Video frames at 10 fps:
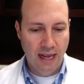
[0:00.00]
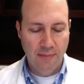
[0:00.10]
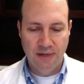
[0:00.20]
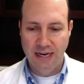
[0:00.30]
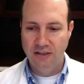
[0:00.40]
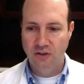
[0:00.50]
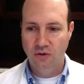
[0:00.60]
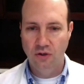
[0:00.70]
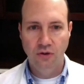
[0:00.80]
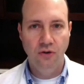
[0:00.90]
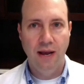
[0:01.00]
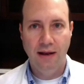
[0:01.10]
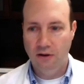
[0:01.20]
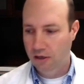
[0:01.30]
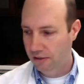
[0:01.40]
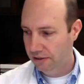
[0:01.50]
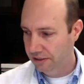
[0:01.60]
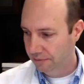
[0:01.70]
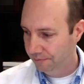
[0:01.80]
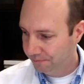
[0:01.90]
hepatitis or due to
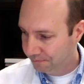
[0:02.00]
alcoholism,